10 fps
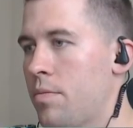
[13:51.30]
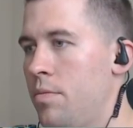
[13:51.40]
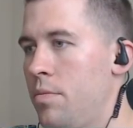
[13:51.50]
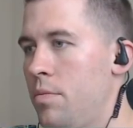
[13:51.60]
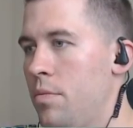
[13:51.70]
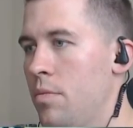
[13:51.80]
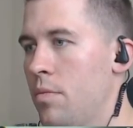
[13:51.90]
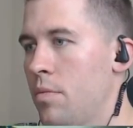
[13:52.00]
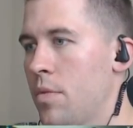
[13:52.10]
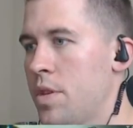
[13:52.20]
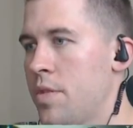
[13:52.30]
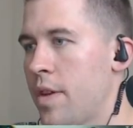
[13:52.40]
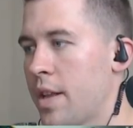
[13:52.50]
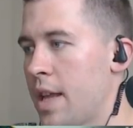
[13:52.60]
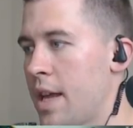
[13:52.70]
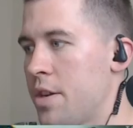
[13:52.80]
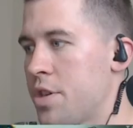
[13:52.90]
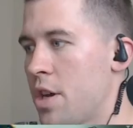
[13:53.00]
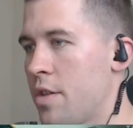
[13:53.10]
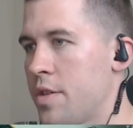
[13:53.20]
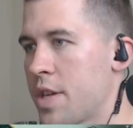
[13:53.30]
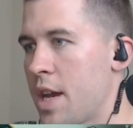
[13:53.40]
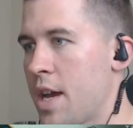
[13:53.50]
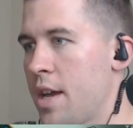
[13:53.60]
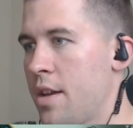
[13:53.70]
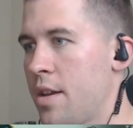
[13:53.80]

See if I can land a shot on this guy.